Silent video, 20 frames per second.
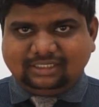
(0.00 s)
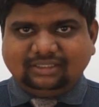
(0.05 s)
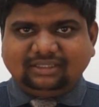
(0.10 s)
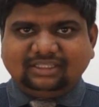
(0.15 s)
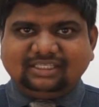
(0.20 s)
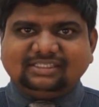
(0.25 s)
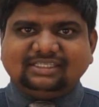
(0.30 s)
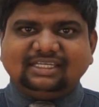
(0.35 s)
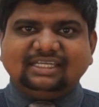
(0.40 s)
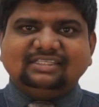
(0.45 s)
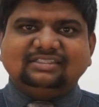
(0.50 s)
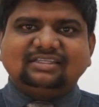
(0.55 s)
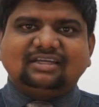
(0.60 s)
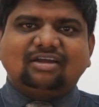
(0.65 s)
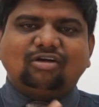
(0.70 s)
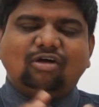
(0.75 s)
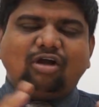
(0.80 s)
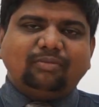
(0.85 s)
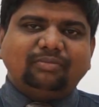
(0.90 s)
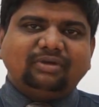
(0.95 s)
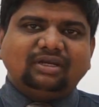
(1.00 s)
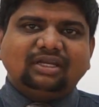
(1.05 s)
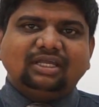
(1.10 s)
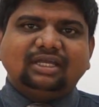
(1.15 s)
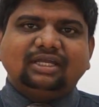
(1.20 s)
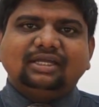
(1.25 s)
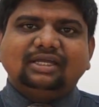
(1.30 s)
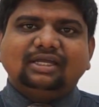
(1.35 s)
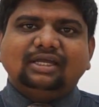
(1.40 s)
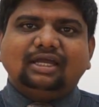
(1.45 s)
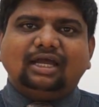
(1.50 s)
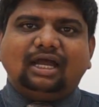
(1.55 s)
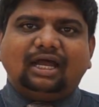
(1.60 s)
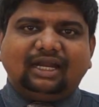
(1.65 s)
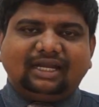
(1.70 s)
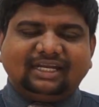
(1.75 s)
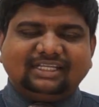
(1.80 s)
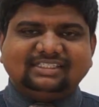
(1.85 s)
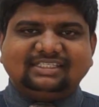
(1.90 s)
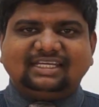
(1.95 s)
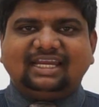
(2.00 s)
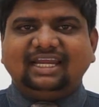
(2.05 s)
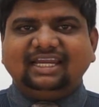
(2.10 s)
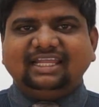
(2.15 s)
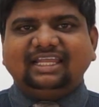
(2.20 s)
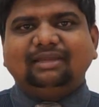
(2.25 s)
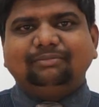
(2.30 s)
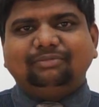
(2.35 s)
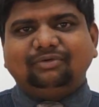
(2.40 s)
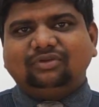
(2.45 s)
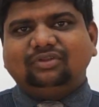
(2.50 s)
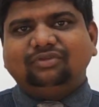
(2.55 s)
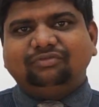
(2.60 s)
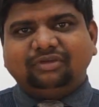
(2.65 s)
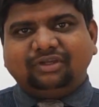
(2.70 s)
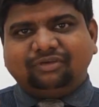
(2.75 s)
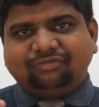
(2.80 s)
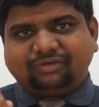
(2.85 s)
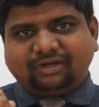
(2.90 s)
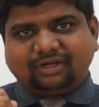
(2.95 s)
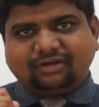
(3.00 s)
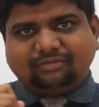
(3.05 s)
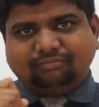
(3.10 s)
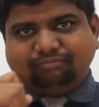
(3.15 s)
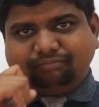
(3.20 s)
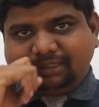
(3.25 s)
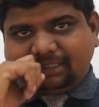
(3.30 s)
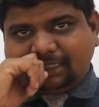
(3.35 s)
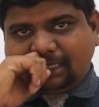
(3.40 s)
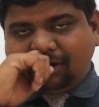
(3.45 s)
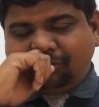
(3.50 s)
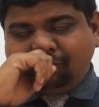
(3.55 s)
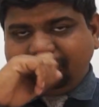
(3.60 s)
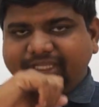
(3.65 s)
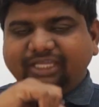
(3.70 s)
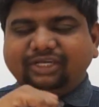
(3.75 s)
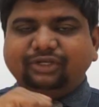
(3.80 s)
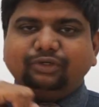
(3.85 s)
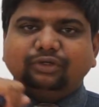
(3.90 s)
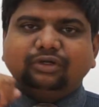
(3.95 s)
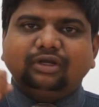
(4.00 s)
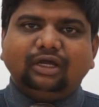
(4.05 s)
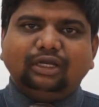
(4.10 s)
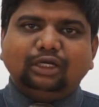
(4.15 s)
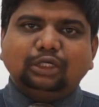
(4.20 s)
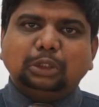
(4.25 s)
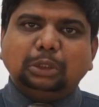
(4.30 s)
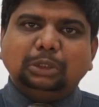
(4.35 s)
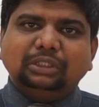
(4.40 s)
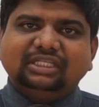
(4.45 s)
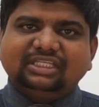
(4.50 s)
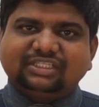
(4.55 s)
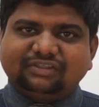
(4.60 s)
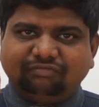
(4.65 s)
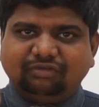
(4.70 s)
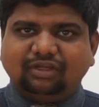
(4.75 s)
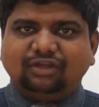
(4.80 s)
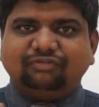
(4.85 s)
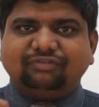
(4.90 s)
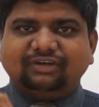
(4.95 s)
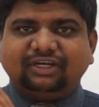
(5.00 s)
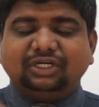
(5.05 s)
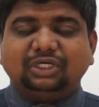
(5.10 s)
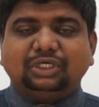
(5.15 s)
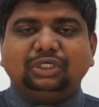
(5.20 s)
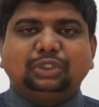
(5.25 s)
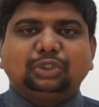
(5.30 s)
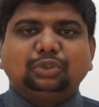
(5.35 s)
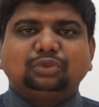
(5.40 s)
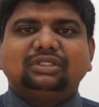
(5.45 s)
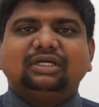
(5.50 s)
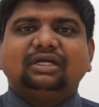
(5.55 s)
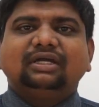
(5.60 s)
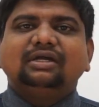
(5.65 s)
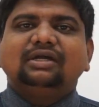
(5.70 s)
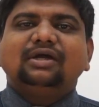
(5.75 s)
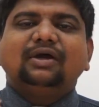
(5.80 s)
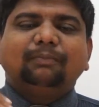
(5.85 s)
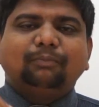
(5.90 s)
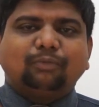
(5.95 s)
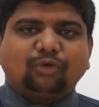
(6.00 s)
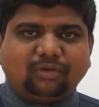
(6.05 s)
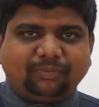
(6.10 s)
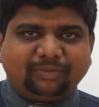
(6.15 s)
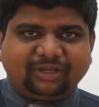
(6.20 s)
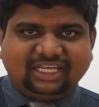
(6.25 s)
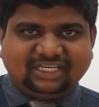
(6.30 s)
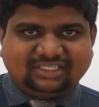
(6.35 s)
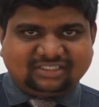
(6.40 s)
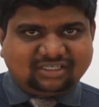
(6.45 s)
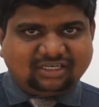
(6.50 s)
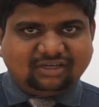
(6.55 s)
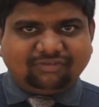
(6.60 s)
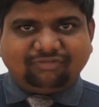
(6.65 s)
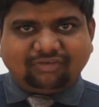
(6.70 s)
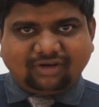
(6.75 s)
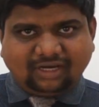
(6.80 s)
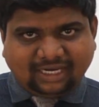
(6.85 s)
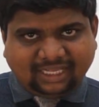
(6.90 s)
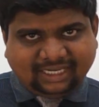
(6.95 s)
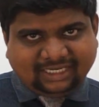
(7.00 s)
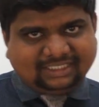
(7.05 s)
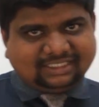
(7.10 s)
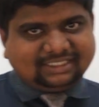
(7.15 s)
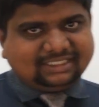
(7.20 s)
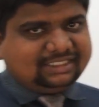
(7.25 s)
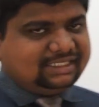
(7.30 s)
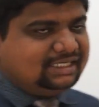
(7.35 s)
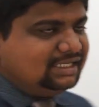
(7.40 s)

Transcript: This is the common understanding about the wavefront. But how can you conclude this wavefront to the propagation of light?